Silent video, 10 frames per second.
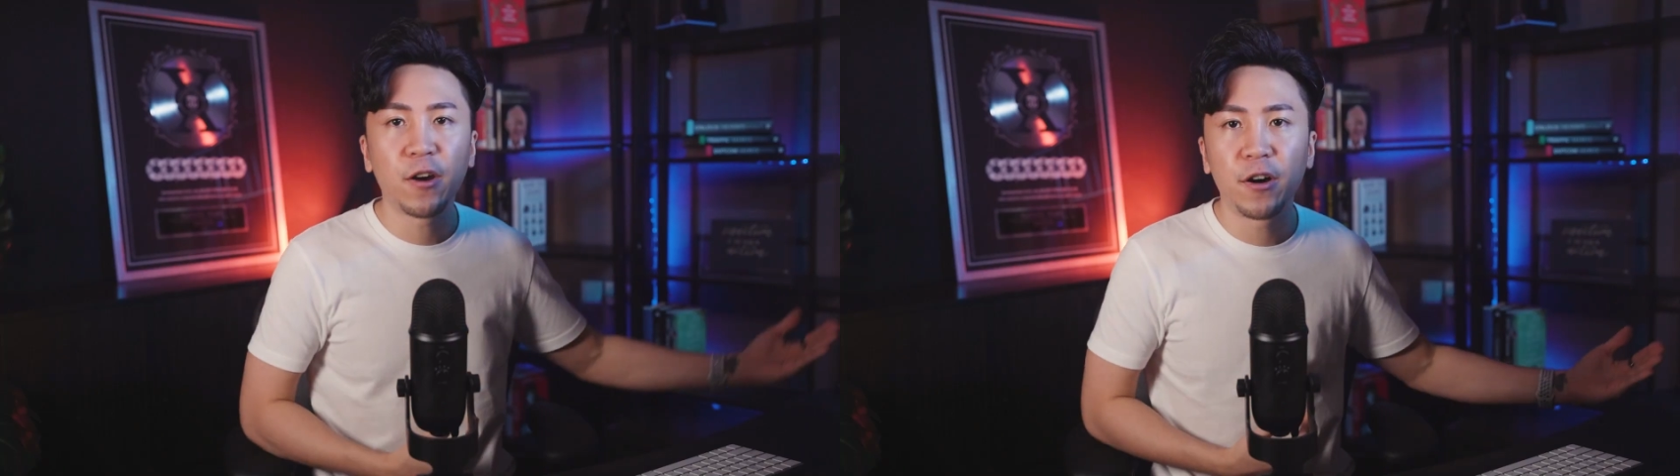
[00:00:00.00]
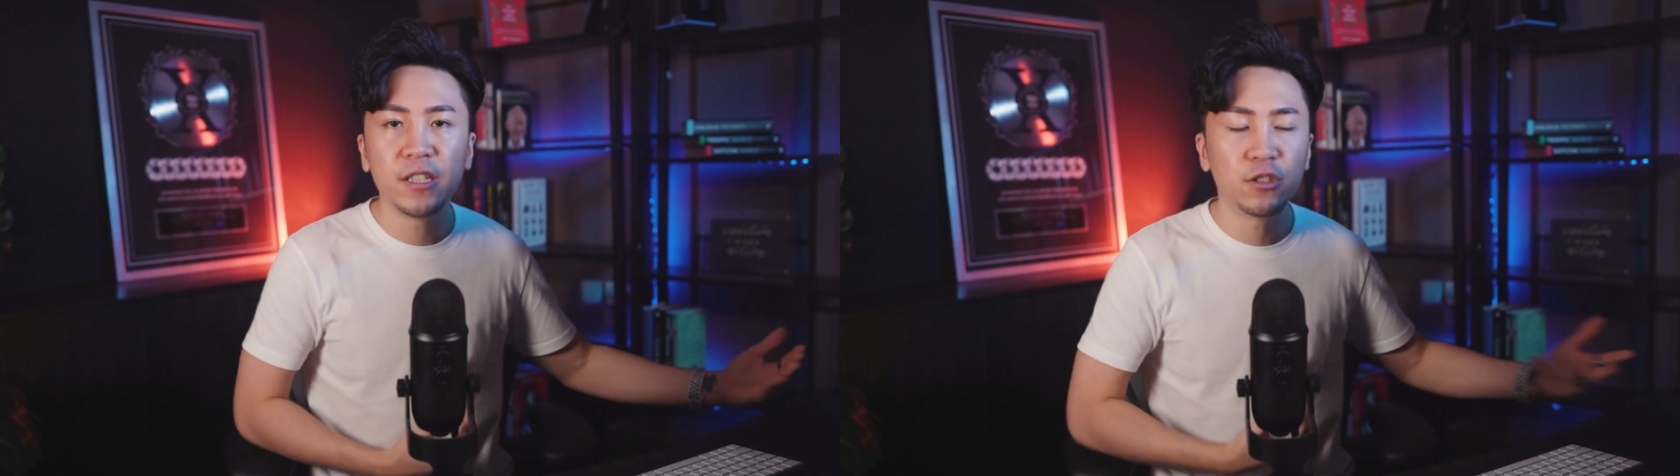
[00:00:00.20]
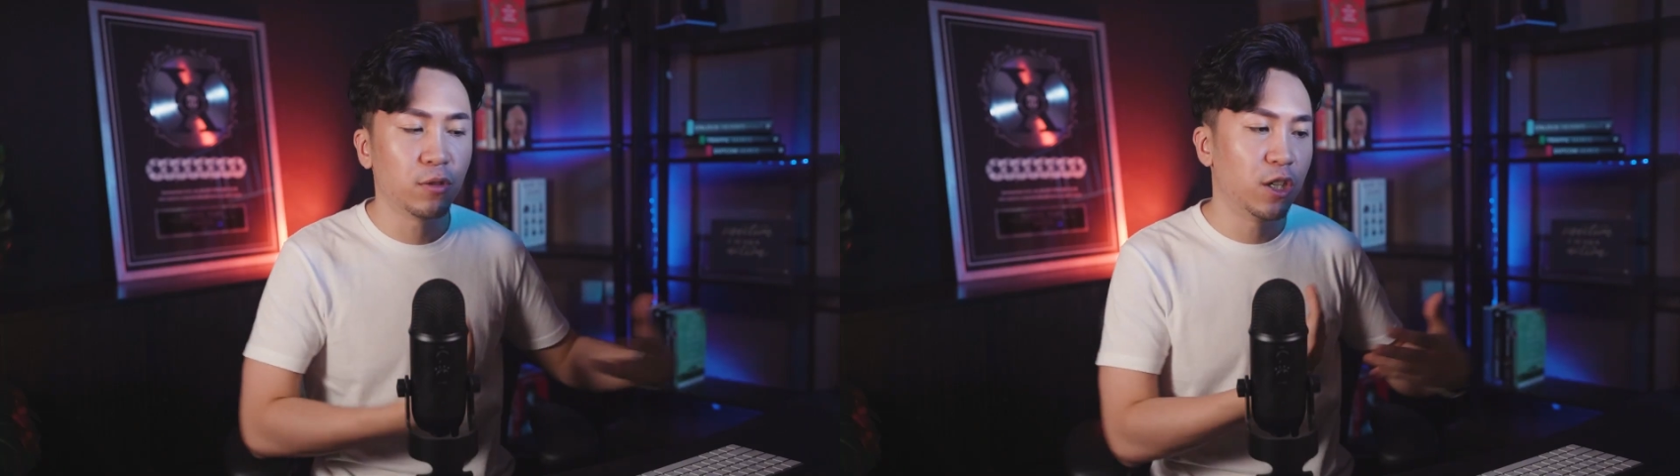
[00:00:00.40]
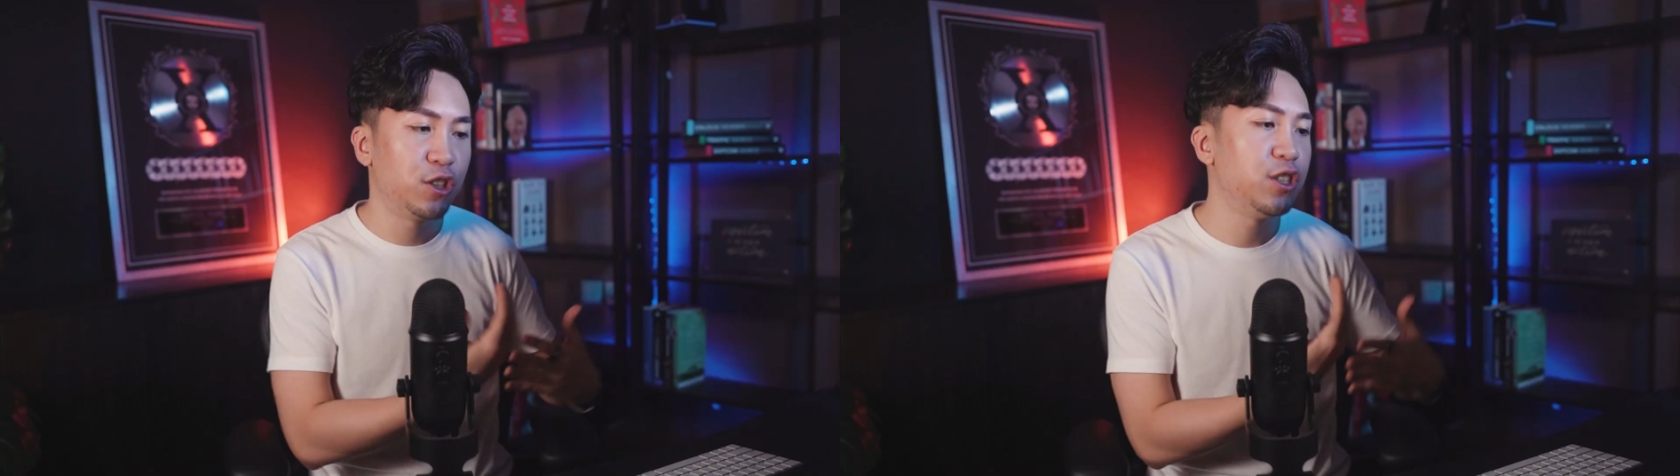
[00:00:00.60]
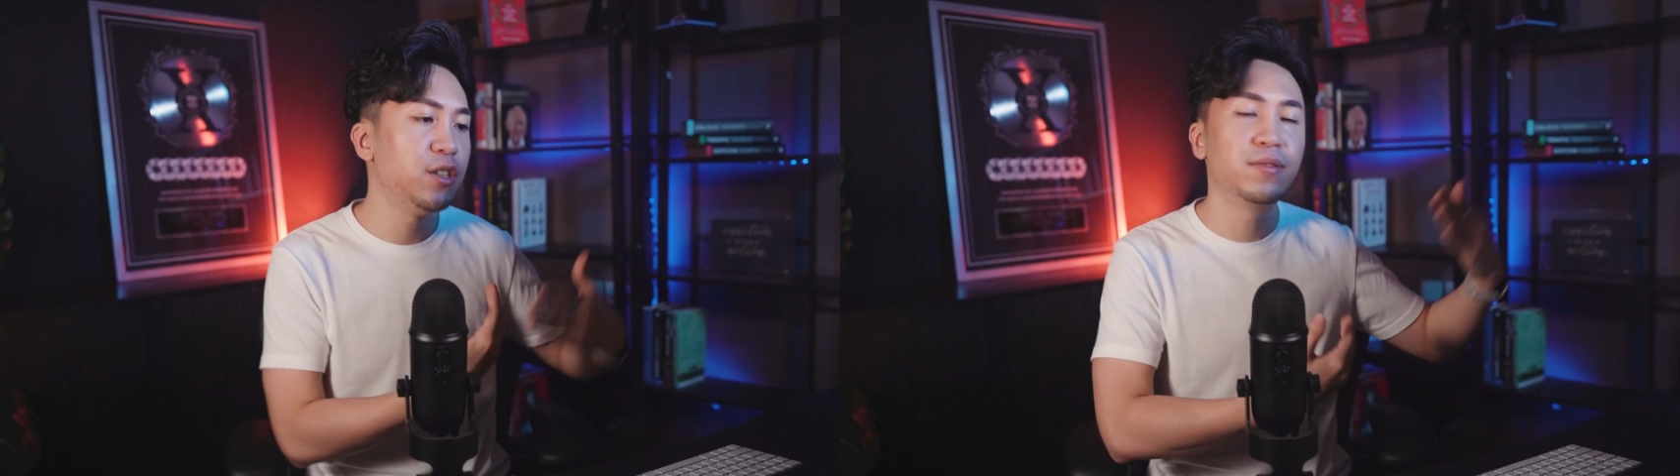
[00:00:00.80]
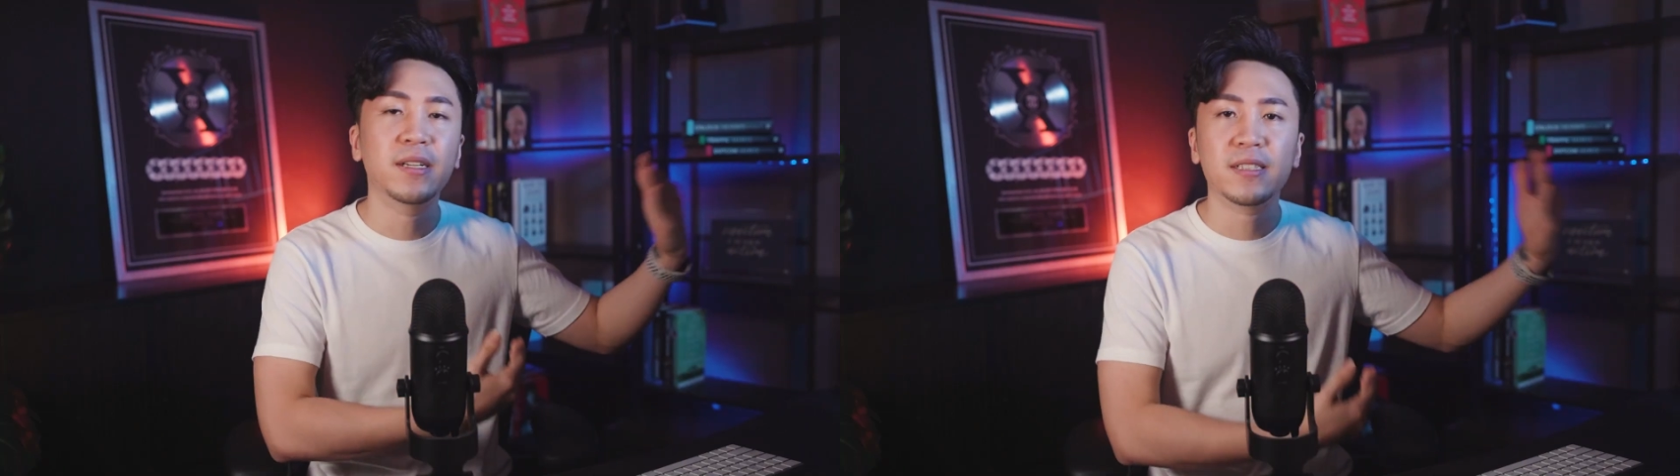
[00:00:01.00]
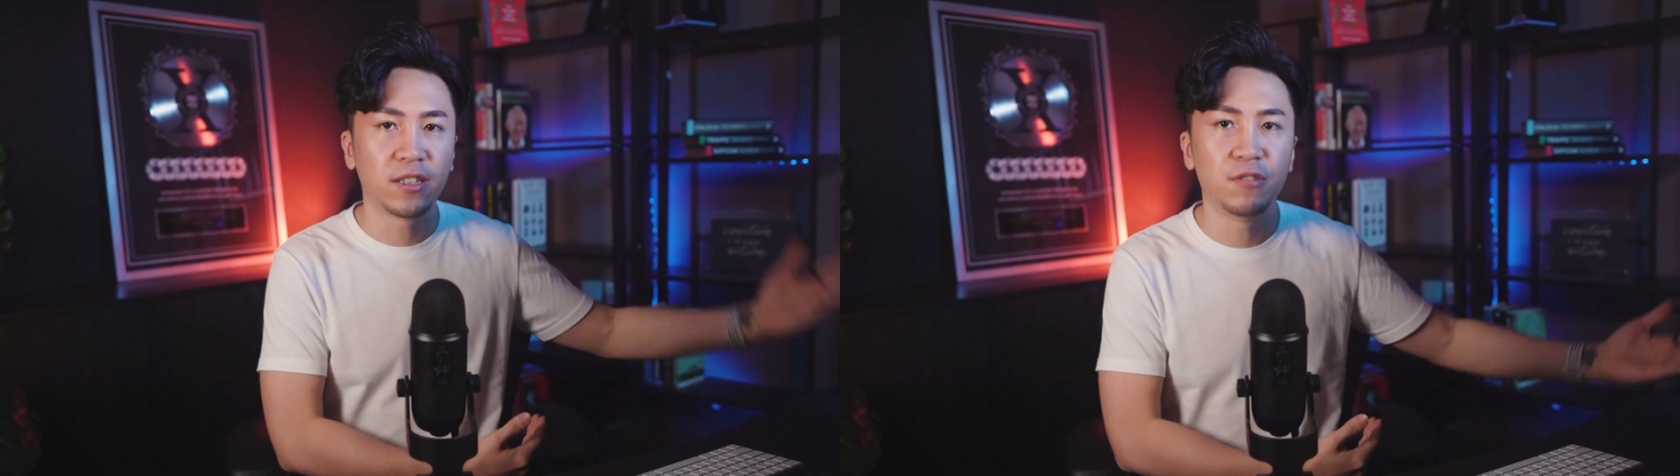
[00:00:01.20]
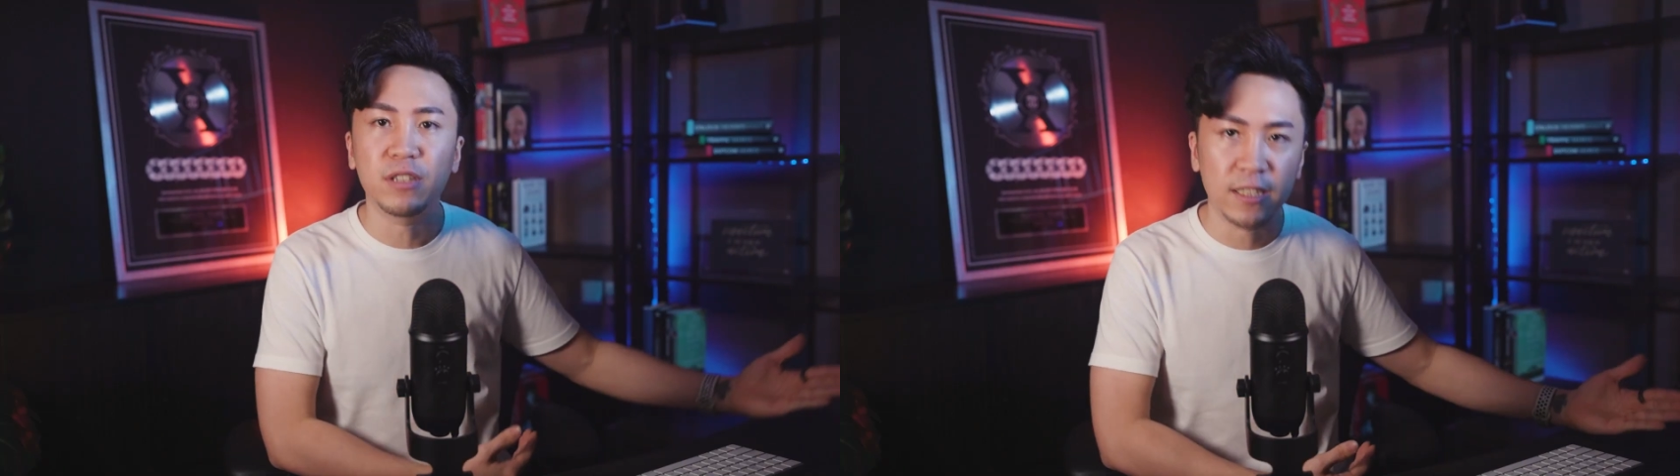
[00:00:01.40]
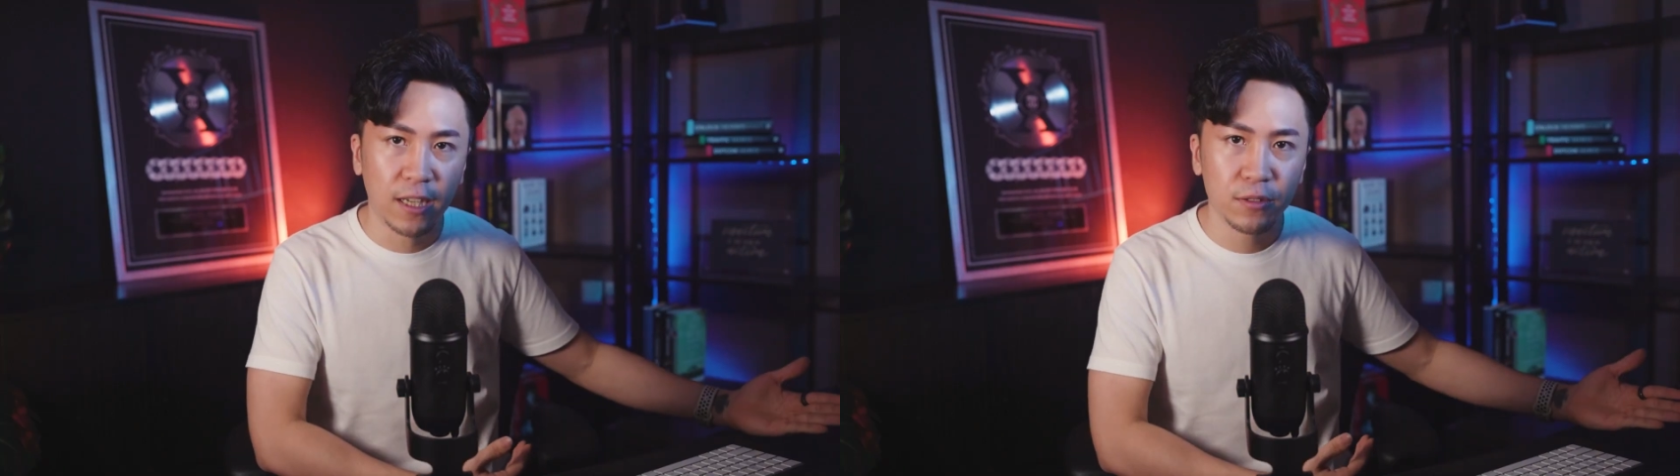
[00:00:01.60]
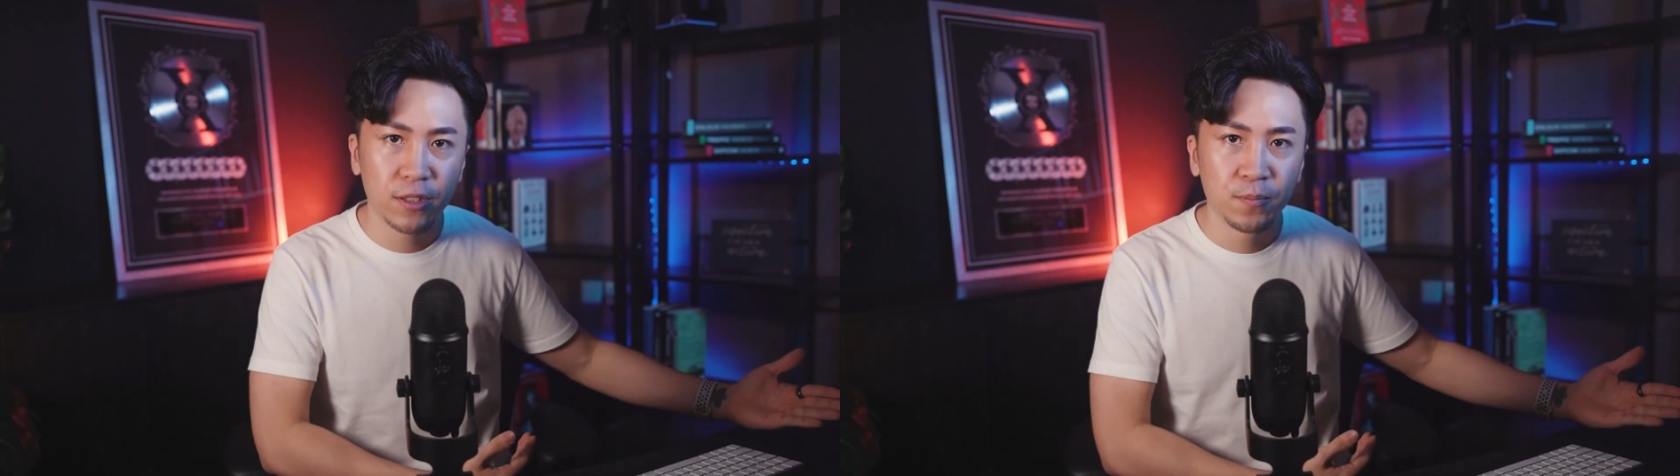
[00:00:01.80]
audience to achieve certain
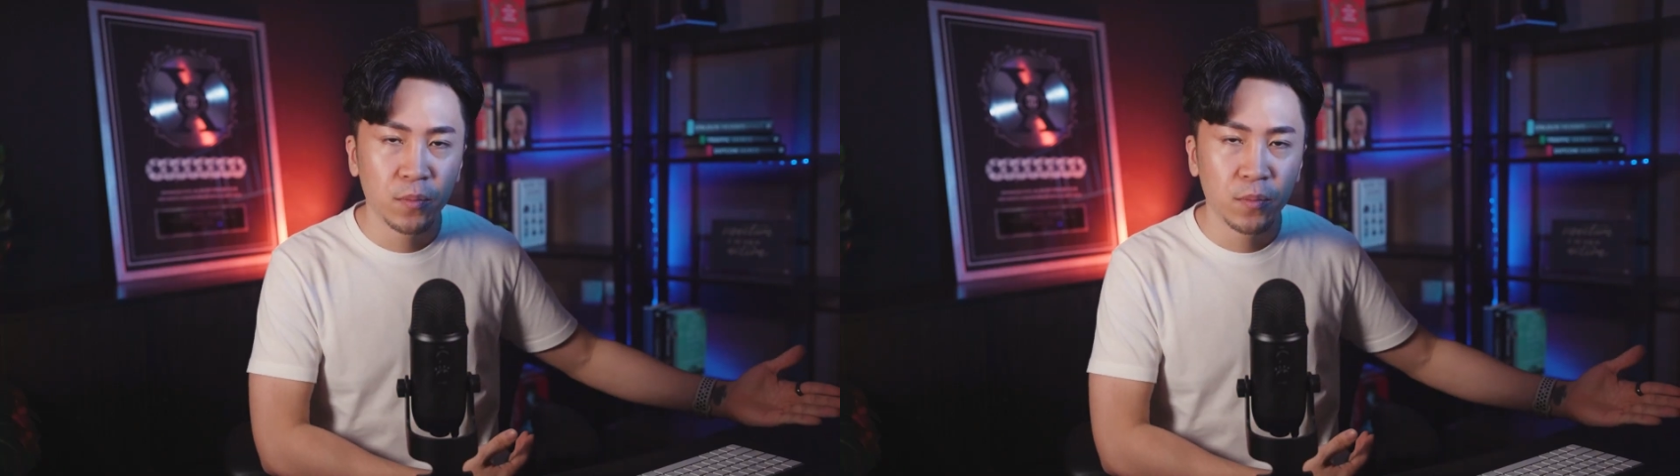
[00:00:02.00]
results.